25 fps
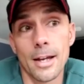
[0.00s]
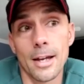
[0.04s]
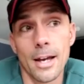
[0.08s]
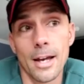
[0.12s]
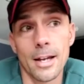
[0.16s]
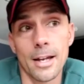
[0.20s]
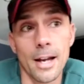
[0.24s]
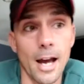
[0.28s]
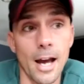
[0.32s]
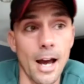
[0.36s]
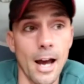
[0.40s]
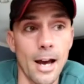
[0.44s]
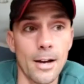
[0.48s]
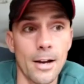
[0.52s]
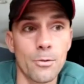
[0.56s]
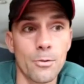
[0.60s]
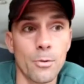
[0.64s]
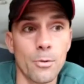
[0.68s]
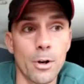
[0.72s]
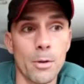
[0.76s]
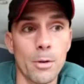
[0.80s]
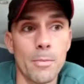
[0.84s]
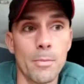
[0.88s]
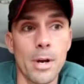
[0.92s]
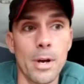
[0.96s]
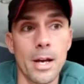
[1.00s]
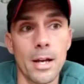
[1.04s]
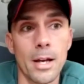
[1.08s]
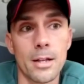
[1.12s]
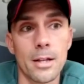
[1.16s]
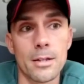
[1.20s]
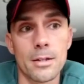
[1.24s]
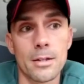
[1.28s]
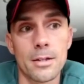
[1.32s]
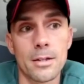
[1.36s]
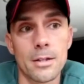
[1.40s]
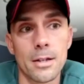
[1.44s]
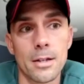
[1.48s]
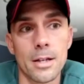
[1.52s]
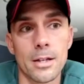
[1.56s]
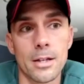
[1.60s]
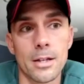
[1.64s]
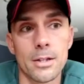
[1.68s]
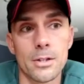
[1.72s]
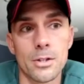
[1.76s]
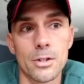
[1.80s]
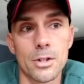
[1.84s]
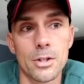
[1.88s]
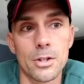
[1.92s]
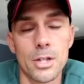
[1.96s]
and add WearBands
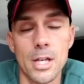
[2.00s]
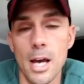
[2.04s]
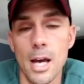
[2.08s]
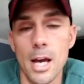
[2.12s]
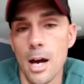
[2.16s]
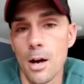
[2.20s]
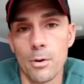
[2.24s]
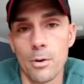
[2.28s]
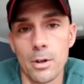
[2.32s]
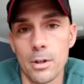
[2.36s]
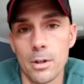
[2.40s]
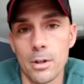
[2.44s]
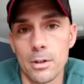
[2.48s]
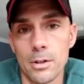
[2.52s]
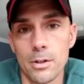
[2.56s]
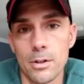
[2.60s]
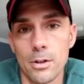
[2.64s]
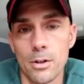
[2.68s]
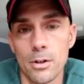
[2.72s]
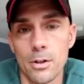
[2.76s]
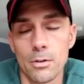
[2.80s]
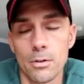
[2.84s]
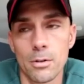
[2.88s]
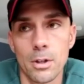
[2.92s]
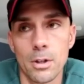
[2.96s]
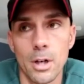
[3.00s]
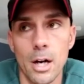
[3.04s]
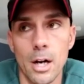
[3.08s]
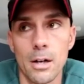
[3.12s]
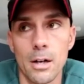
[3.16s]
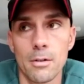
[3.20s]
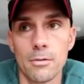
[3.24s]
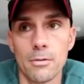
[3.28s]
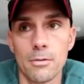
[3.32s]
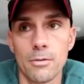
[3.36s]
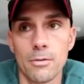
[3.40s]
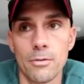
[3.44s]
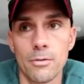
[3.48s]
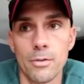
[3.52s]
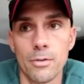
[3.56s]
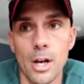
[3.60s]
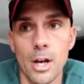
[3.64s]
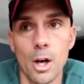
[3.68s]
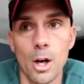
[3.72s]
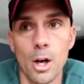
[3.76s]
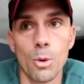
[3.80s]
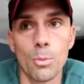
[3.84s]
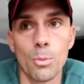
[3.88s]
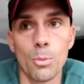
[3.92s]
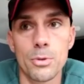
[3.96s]
and see how it, kind of
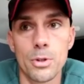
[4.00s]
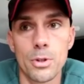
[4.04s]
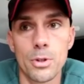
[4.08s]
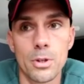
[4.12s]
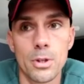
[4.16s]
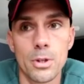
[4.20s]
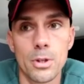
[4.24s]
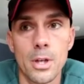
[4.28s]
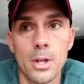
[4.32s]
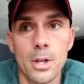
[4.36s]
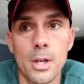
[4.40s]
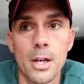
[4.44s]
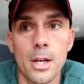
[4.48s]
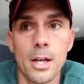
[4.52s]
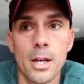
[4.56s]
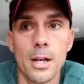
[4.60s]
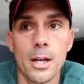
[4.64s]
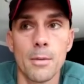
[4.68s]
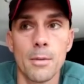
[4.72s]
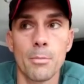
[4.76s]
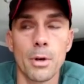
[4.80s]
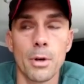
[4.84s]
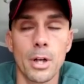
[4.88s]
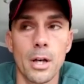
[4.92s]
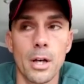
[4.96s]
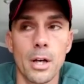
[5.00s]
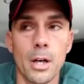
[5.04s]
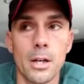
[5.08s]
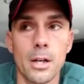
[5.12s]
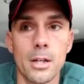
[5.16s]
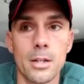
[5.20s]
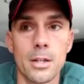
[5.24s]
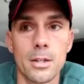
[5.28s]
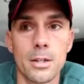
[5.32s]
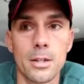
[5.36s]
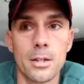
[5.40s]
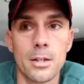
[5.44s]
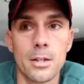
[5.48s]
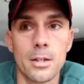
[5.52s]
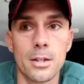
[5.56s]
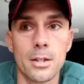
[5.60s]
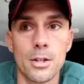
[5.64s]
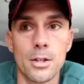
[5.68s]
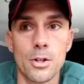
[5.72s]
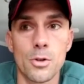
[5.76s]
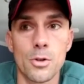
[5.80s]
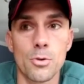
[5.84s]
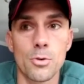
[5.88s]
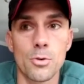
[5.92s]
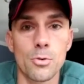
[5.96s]
helps because
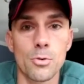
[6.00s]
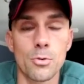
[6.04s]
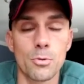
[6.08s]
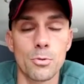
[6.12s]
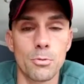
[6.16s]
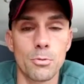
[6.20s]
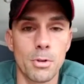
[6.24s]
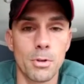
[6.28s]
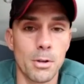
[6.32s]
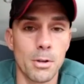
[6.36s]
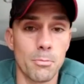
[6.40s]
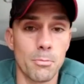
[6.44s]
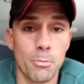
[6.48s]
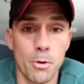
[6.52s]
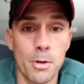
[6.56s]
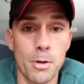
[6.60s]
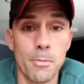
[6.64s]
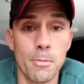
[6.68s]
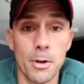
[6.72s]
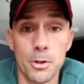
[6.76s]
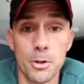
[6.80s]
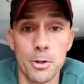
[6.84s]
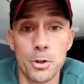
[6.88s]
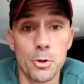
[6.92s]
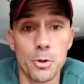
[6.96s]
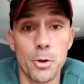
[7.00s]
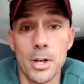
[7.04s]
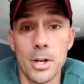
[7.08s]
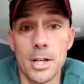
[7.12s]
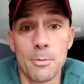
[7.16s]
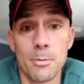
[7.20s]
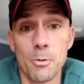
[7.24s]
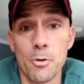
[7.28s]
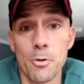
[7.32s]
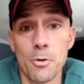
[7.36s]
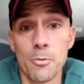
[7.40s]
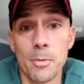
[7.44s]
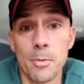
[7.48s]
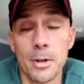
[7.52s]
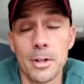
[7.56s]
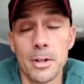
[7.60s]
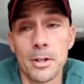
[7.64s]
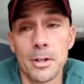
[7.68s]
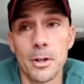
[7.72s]
you can pretty much do any movement.